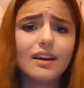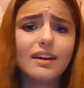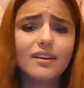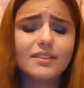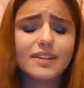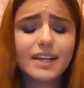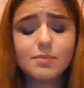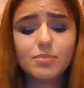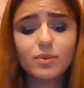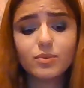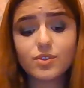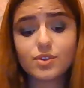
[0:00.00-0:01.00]

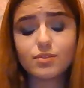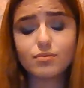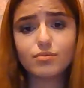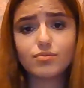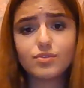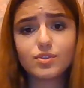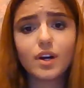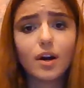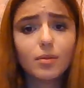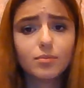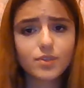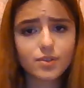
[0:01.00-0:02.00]
Unable to
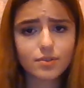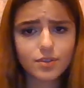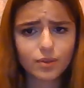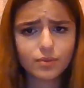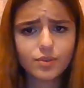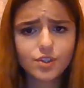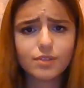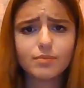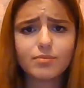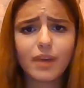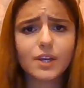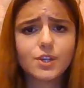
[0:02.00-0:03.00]
come to a solution
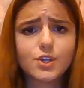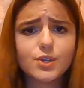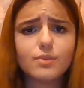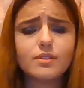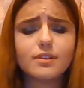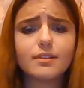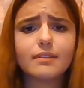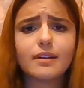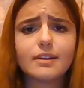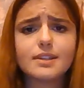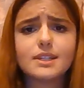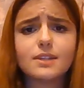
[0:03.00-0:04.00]
by June
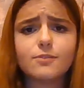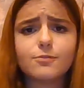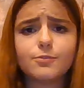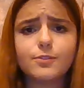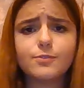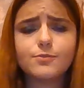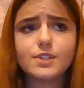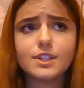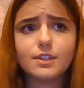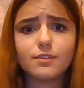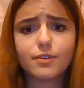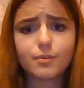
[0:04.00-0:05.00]

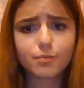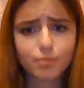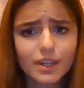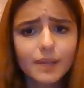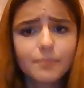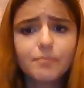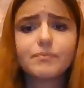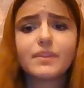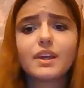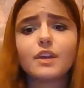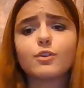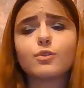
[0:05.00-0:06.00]
1953,
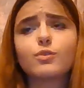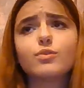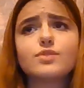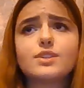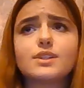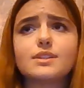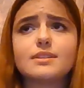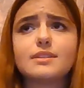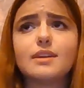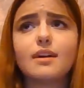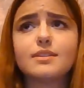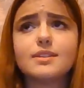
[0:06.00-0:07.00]
the court
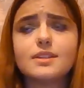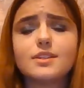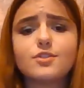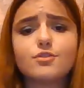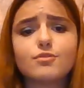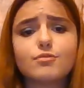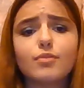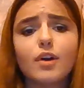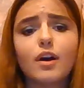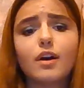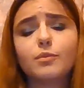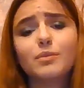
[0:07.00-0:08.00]
decided to
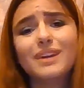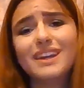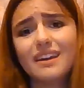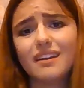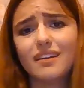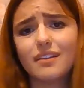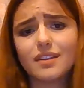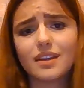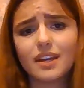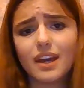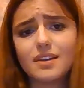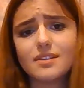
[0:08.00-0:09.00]
rehear the
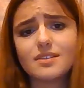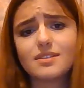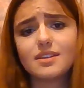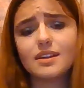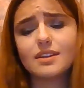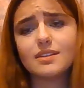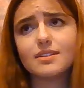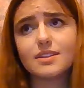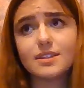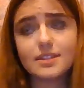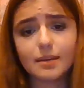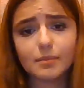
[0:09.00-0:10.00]
case in
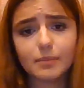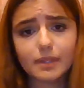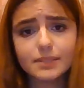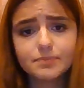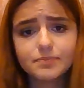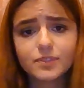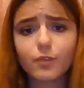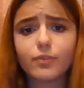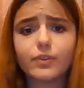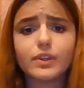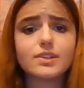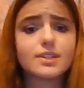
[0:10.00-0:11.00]
December of
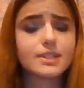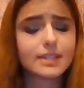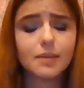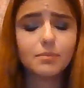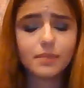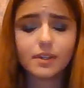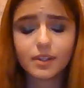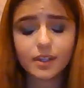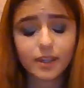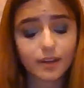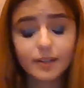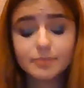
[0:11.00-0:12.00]
the same
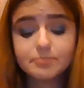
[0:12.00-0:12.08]
year.